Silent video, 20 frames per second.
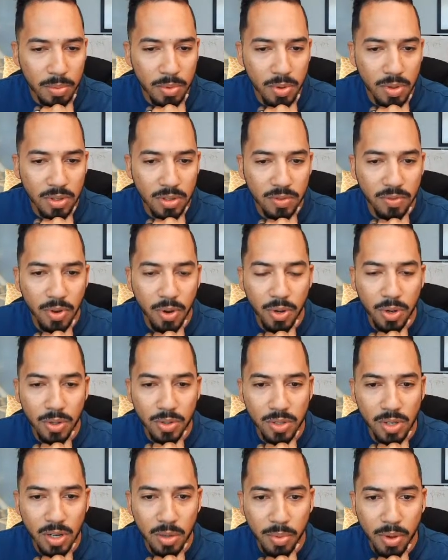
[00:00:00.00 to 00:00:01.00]
through these
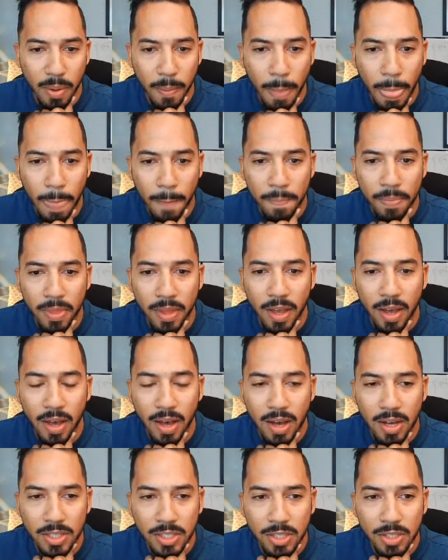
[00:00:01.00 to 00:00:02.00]
photos a little bit,
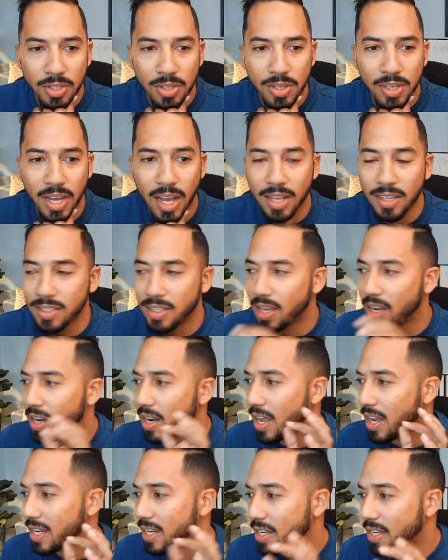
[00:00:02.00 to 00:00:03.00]
just so you guys get an
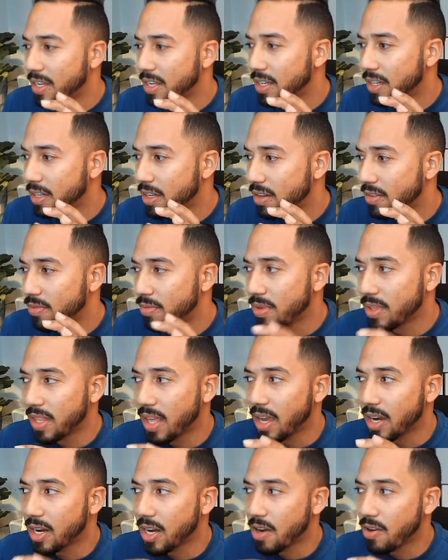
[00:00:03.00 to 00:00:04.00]
idea of what
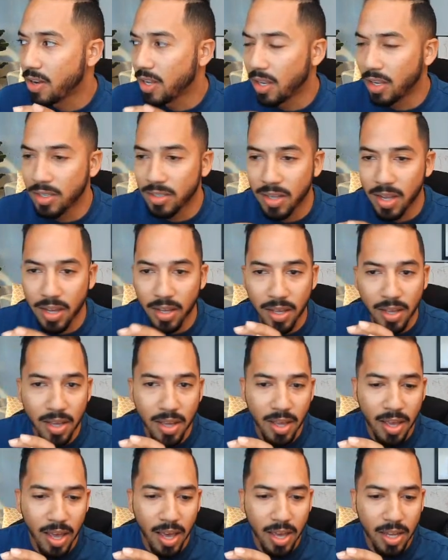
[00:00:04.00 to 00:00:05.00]
that currently looks like.
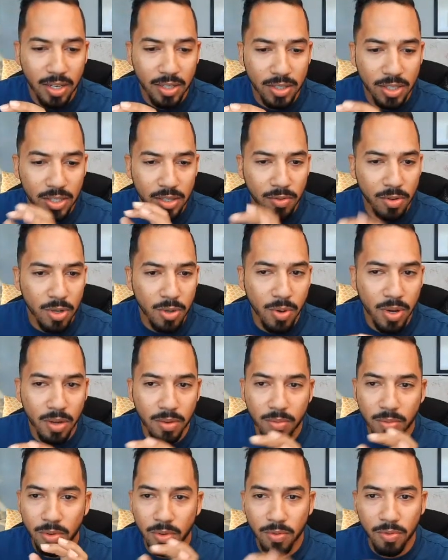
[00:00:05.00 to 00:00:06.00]
And just a real
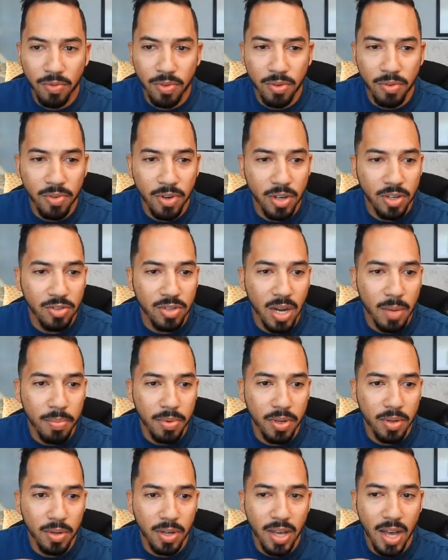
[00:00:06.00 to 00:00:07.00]
quick, feel free to drop
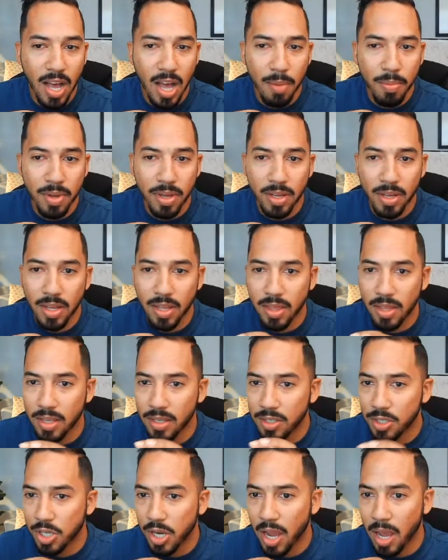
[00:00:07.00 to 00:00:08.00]
a comment in
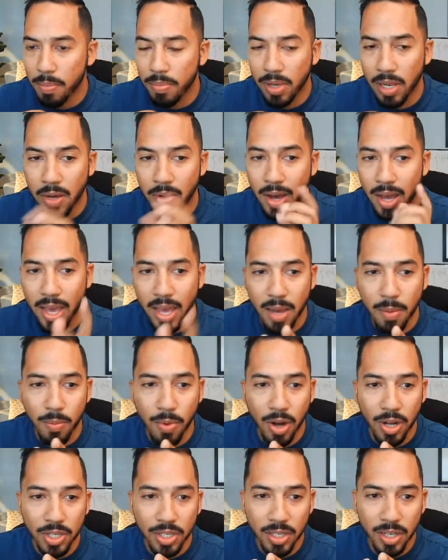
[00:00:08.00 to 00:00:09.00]
this chat below. I am
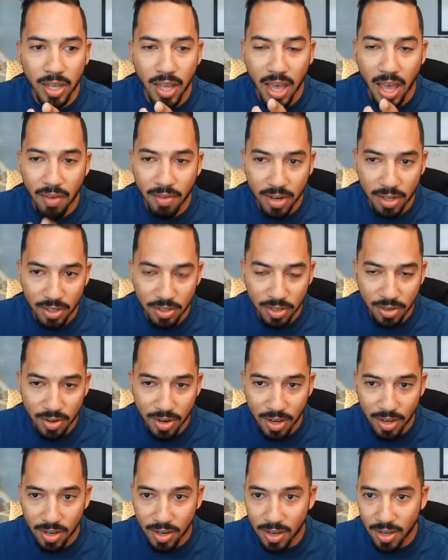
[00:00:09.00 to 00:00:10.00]
watching it. I have it on the
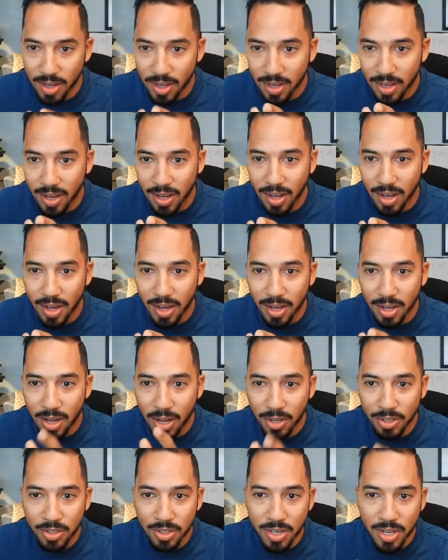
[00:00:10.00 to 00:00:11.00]
screen.
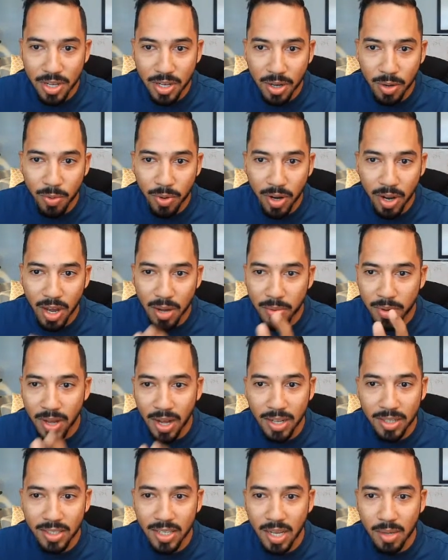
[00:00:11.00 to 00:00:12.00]
Alter Ego, what up?
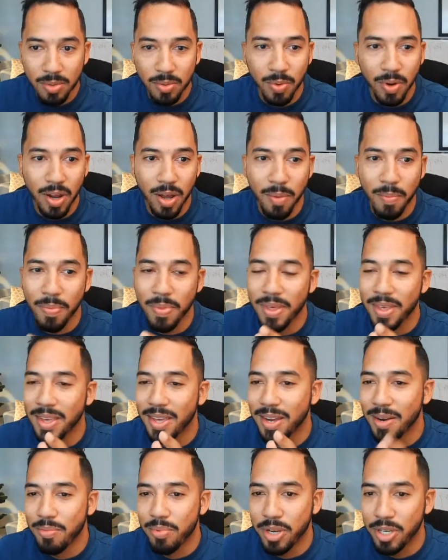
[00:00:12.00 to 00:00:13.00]
Concepts, what up?
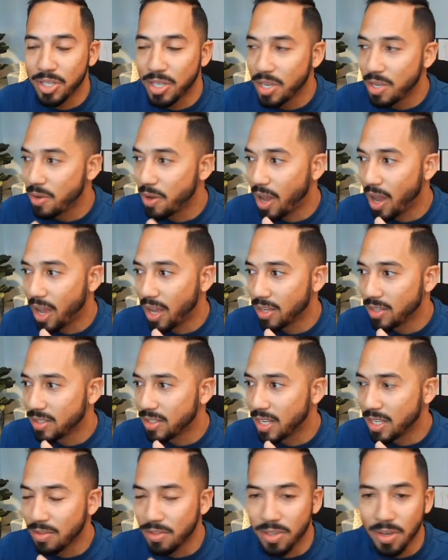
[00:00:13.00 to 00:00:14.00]
Appreciate you guys.
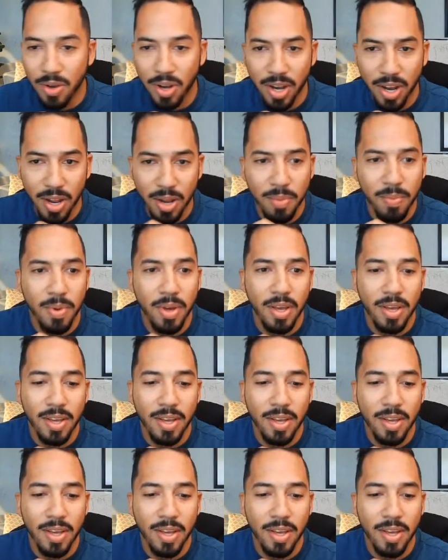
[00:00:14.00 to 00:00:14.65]
Thanks for tuning in.